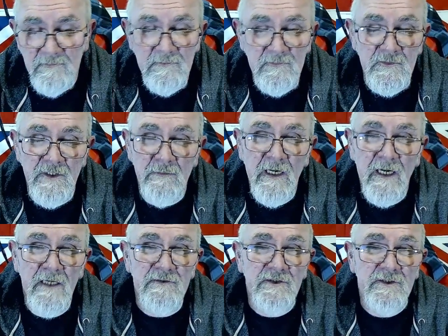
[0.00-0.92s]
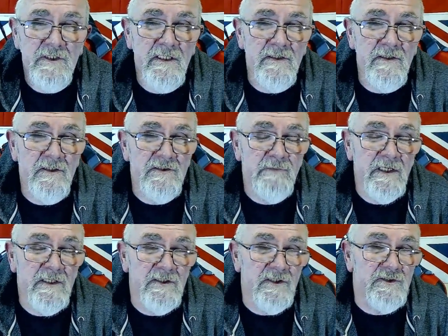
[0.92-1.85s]
the amount of shit that's
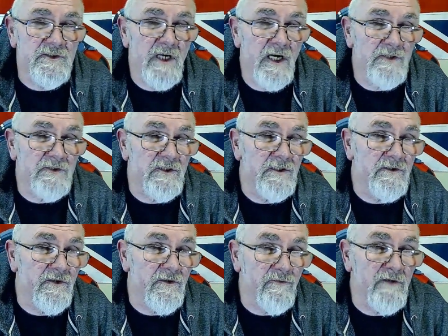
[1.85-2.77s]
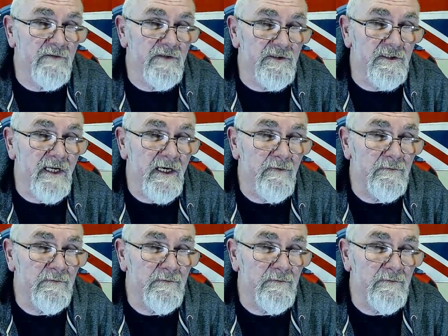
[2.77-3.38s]
being discharged into the rivers now